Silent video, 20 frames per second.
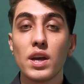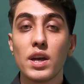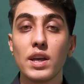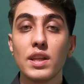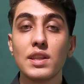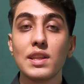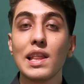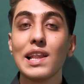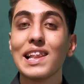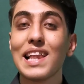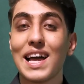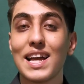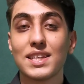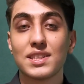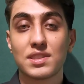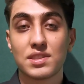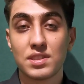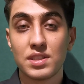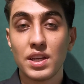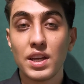in the
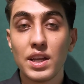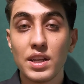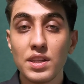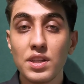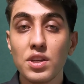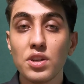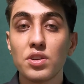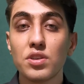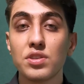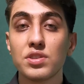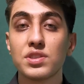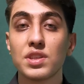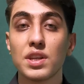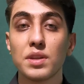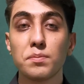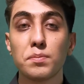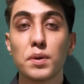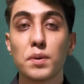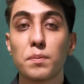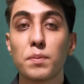last 10 years
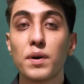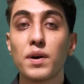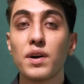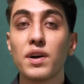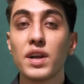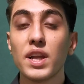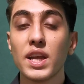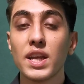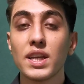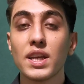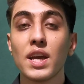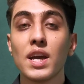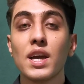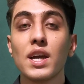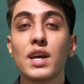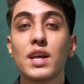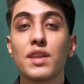in preparing